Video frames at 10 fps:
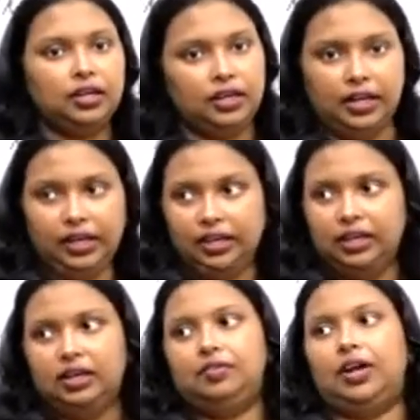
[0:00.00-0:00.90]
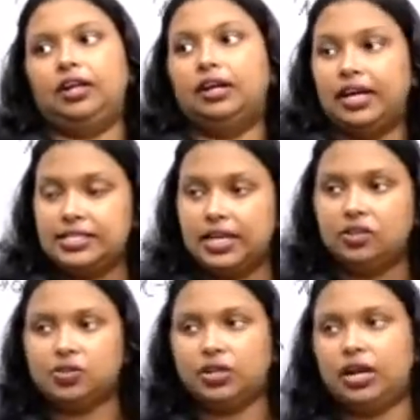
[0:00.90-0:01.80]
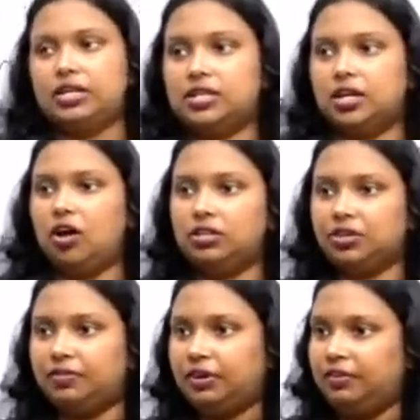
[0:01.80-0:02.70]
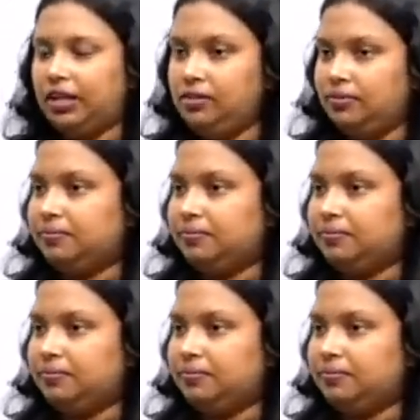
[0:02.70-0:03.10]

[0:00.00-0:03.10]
Clear? Right. Raise hand those who can understand all three very well.